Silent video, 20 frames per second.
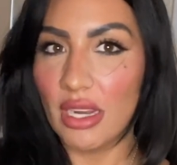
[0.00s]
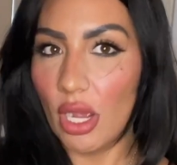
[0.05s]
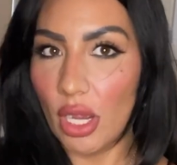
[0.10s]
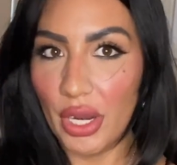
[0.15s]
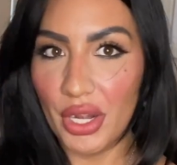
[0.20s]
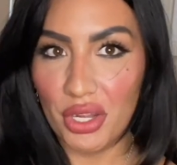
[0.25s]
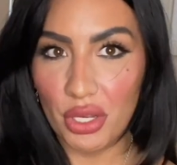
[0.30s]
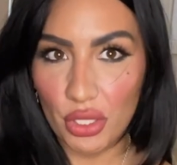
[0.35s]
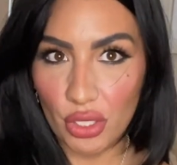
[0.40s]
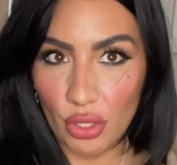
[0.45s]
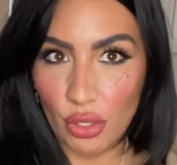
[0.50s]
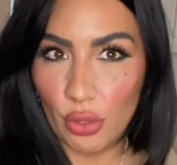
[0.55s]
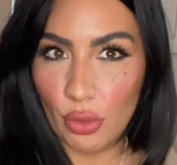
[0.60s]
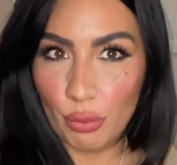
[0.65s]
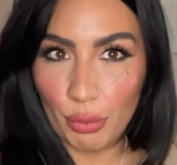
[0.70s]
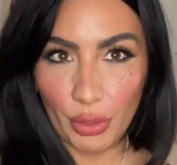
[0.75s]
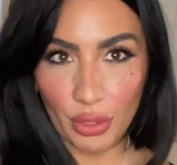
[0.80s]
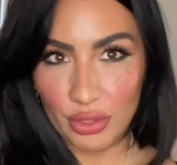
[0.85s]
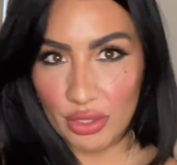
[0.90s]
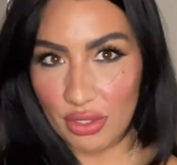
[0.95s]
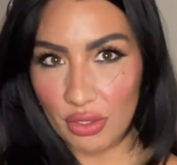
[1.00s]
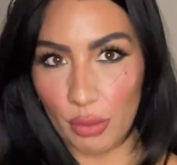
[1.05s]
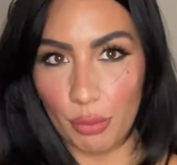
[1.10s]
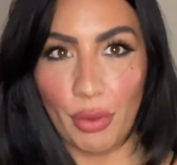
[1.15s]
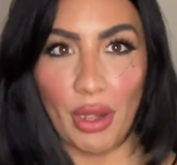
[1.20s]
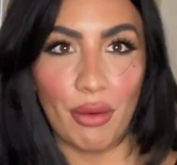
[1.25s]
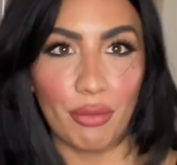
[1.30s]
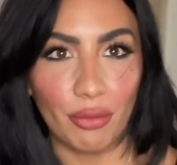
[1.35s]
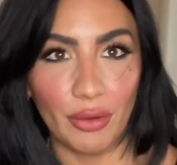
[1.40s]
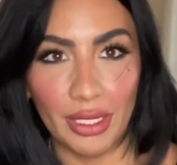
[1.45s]
on your own personal
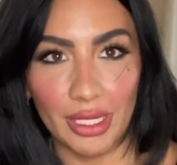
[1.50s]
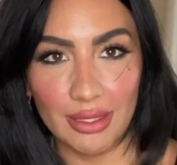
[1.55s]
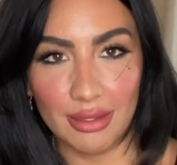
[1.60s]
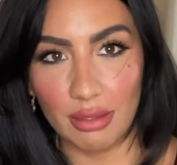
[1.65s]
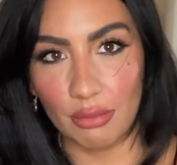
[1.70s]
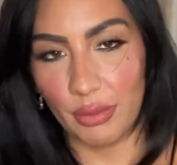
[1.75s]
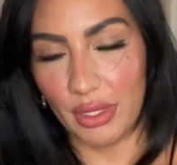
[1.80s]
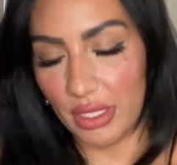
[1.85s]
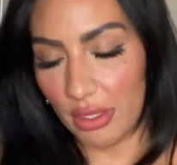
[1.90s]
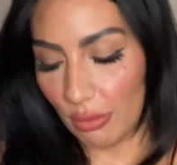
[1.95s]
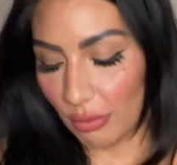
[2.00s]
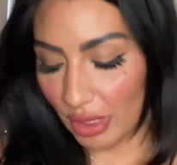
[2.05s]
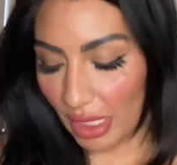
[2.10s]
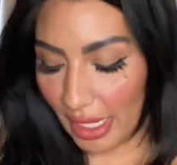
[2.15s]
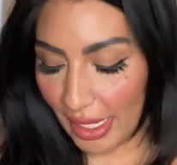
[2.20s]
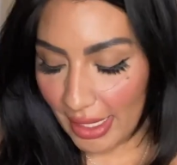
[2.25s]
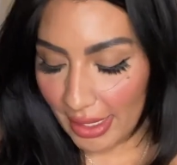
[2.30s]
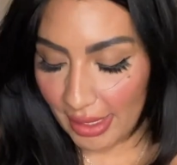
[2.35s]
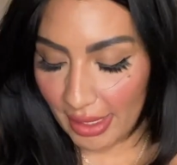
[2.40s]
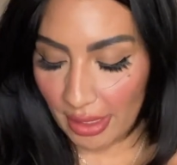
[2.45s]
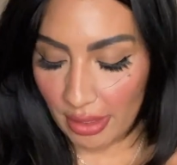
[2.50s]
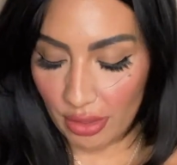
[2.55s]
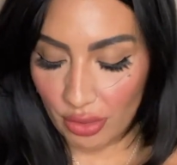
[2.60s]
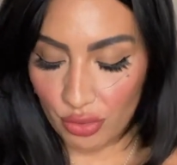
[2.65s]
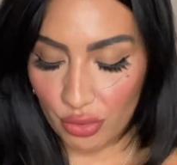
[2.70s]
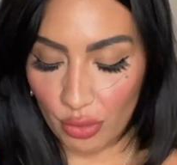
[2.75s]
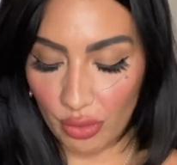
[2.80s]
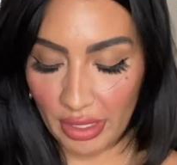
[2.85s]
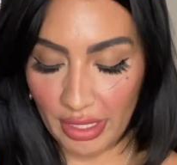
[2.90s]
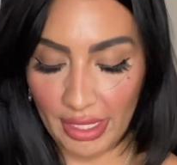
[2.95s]
preference and what you like and
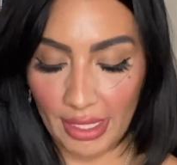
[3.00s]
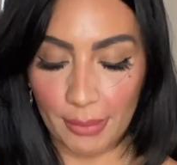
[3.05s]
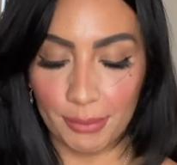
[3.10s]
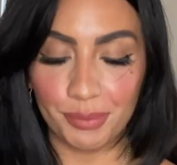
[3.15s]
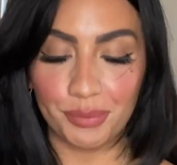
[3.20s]
enjoy.